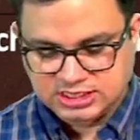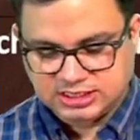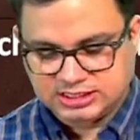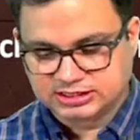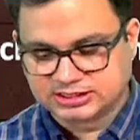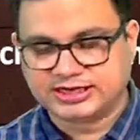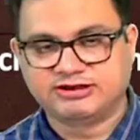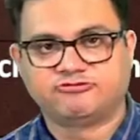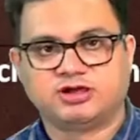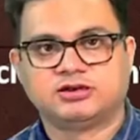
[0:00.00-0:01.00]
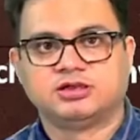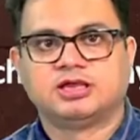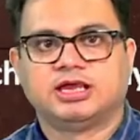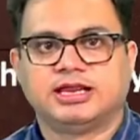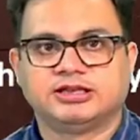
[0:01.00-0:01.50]
in the grade 1
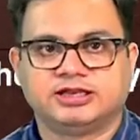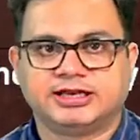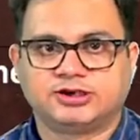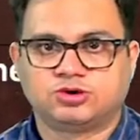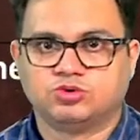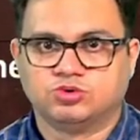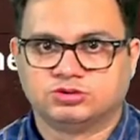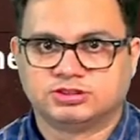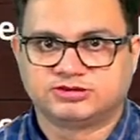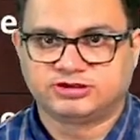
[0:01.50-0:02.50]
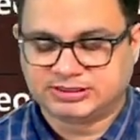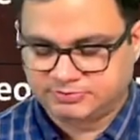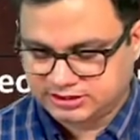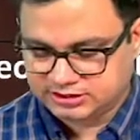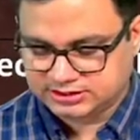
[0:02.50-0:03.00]
and grade 2, the
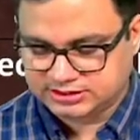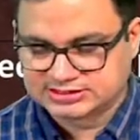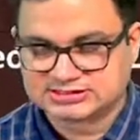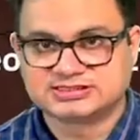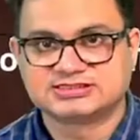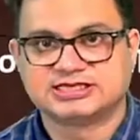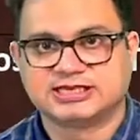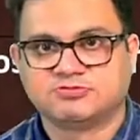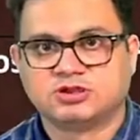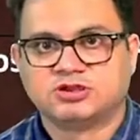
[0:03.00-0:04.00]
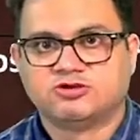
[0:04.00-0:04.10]
treatment is the same.